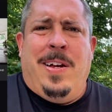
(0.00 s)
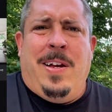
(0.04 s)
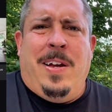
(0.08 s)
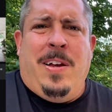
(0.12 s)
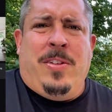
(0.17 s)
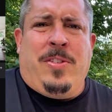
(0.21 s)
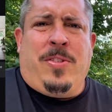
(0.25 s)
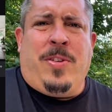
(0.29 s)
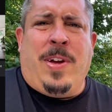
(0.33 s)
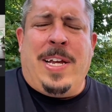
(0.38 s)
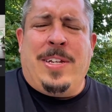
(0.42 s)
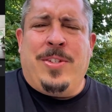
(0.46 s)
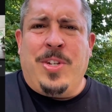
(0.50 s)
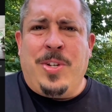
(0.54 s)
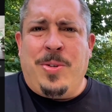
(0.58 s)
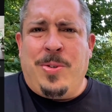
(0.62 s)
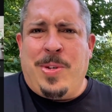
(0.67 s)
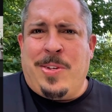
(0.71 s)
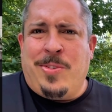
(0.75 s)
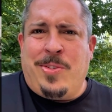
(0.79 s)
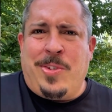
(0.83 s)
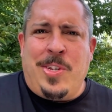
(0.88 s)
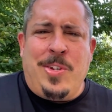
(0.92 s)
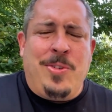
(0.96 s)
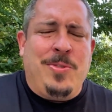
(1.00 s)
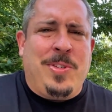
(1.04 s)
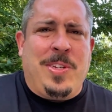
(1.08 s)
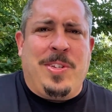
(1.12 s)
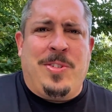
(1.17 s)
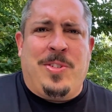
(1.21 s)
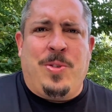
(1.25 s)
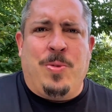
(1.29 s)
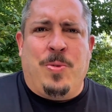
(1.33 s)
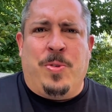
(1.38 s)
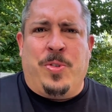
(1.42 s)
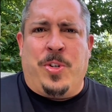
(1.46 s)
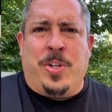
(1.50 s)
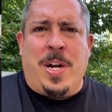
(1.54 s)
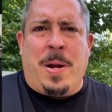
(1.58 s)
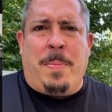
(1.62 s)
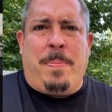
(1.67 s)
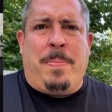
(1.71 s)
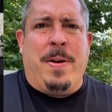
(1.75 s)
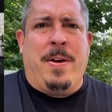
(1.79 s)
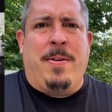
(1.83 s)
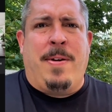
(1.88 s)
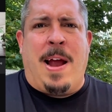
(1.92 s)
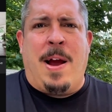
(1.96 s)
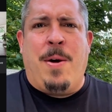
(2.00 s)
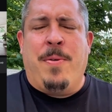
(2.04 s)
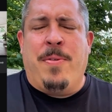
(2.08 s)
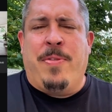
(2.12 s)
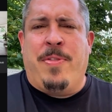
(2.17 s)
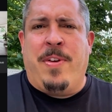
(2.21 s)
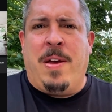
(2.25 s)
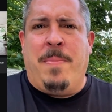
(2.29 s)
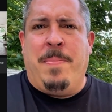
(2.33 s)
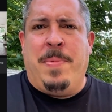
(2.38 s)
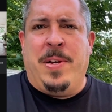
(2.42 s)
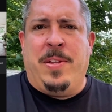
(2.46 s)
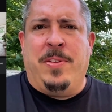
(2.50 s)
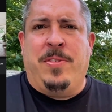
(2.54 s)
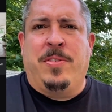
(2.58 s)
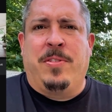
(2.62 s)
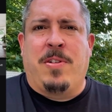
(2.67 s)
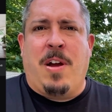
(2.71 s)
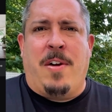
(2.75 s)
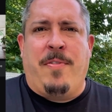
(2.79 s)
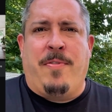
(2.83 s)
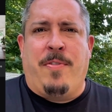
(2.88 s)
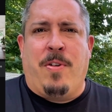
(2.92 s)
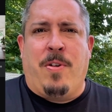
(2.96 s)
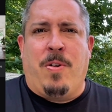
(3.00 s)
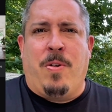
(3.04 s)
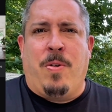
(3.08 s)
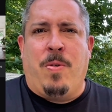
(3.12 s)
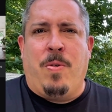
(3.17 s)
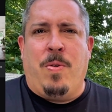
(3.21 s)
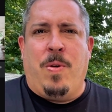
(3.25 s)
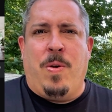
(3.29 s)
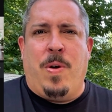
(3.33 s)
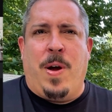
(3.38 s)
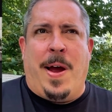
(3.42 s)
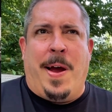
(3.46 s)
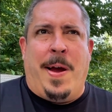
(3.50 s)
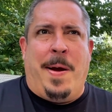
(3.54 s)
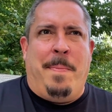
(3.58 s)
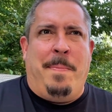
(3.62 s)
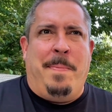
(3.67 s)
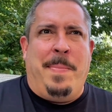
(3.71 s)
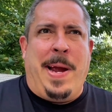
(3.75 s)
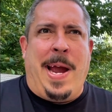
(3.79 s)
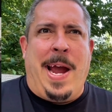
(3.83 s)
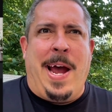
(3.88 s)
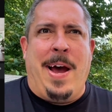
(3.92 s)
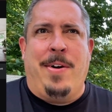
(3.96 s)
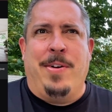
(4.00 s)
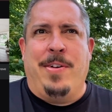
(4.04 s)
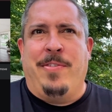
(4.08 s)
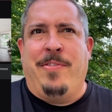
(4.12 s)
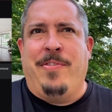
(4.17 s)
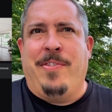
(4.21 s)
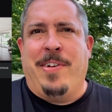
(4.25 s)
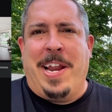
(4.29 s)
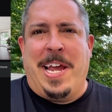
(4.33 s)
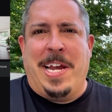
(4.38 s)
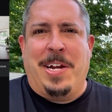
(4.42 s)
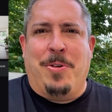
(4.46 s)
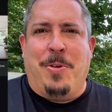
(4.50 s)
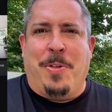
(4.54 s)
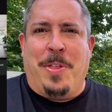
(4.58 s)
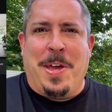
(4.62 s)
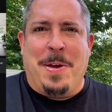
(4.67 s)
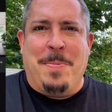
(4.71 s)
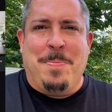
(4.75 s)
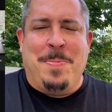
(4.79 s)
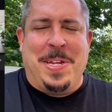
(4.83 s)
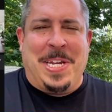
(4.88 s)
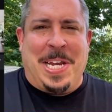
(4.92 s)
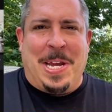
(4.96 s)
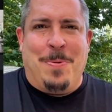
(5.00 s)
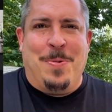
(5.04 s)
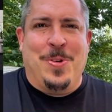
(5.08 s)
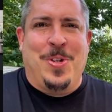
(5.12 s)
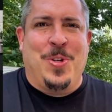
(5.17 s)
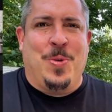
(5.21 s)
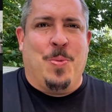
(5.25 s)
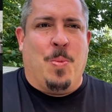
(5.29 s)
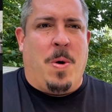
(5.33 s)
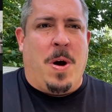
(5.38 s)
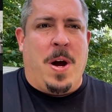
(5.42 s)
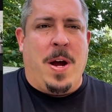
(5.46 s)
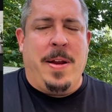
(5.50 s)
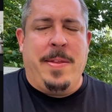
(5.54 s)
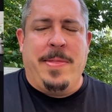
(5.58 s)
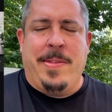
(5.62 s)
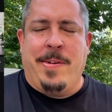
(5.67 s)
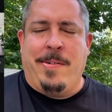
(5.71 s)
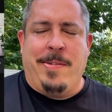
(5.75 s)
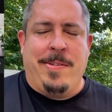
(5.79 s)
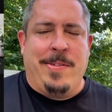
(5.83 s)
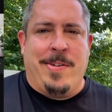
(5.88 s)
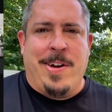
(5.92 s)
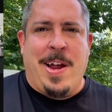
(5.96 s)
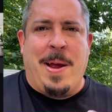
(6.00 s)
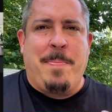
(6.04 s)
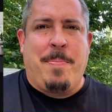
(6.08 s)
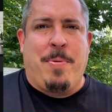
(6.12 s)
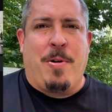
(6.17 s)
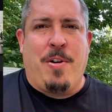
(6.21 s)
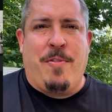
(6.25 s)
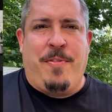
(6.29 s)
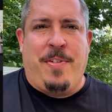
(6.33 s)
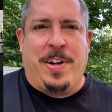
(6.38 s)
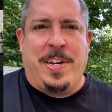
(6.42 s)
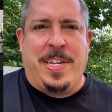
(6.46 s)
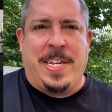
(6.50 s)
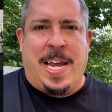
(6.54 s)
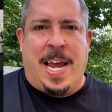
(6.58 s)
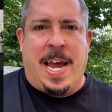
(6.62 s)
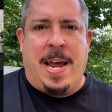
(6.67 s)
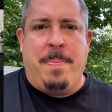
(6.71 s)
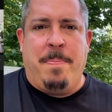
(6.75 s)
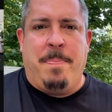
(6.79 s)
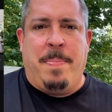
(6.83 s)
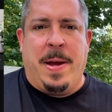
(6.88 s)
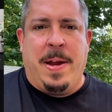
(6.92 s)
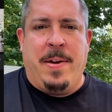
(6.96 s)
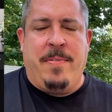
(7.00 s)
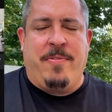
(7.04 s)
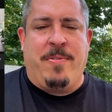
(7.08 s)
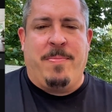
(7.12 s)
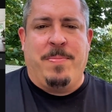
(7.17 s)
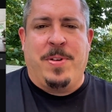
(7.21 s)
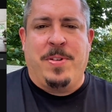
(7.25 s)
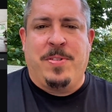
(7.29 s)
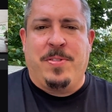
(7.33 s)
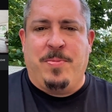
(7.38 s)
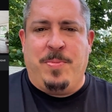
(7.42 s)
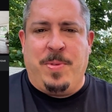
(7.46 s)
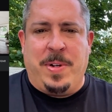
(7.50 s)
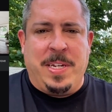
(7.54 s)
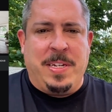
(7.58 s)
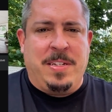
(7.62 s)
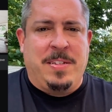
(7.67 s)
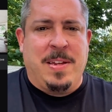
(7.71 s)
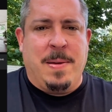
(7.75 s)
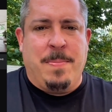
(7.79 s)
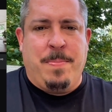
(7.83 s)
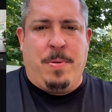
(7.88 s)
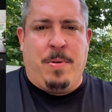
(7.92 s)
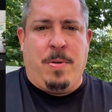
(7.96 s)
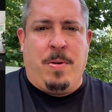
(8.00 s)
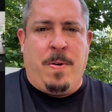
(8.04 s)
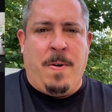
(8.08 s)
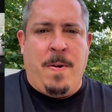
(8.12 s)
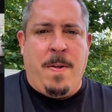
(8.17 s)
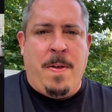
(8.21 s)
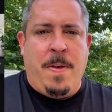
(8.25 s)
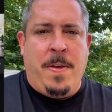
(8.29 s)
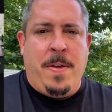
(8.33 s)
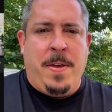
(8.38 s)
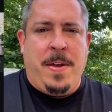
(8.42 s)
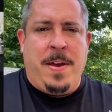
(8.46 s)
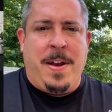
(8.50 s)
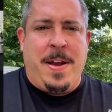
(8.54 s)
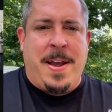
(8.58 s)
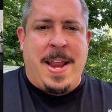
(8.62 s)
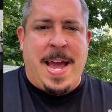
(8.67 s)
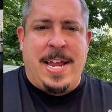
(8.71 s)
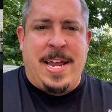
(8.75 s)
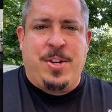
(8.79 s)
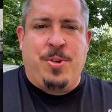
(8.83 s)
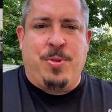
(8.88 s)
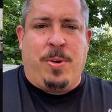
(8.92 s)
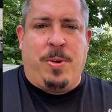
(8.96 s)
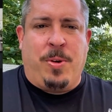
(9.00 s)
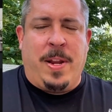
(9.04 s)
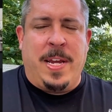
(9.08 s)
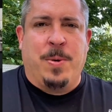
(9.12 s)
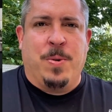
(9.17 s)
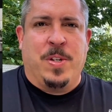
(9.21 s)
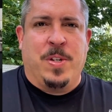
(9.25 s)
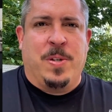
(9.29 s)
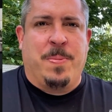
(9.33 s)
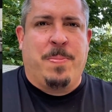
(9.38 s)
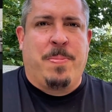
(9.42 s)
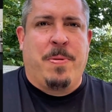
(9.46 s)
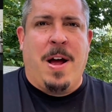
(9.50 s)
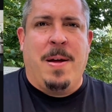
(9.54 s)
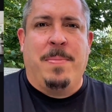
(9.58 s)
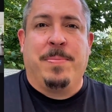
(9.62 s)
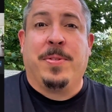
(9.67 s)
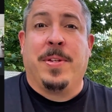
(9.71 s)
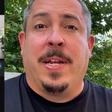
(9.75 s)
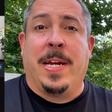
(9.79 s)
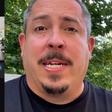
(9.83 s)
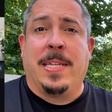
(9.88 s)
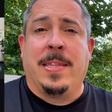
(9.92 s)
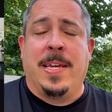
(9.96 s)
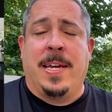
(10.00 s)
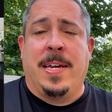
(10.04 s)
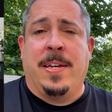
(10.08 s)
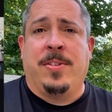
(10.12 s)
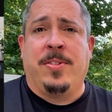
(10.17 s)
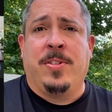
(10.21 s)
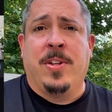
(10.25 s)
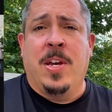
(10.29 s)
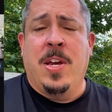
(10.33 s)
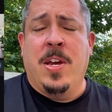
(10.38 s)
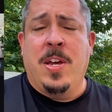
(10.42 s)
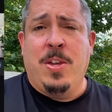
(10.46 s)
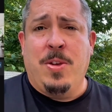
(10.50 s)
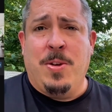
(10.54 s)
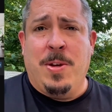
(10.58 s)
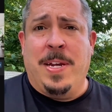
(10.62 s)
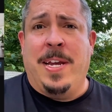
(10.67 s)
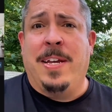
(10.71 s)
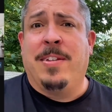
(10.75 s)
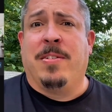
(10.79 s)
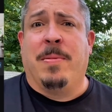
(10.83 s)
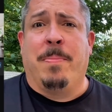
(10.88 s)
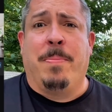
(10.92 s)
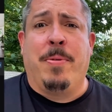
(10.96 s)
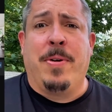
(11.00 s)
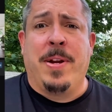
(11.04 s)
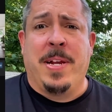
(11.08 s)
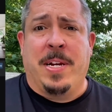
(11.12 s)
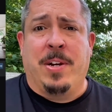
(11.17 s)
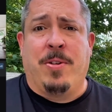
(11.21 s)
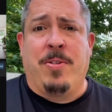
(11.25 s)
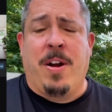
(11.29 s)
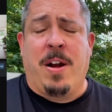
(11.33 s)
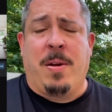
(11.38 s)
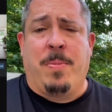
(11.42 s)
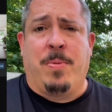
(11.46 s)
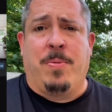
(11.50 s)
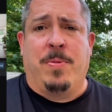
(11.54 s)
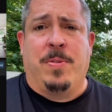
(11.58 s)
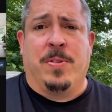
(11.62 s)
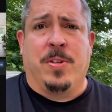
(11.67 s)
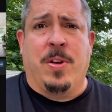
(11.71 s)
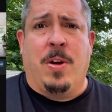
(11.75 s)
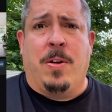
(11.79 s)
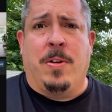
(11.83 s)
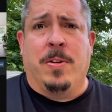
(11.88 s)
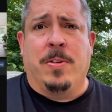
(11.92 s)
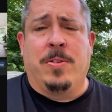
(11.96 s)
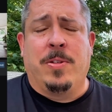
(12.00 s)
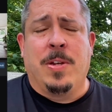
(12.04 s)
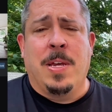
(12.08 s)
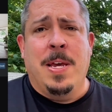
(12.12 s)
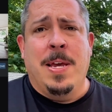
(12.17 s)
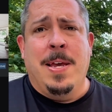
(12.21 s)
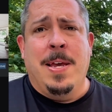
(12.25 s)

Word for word: So as you, as you use these tools, you're going to play around with them and discover um, how to finagle them to get what you want. They're, they're not perfect yet, but from just really simple natural language prompts like this, you can get some pretty incredible results.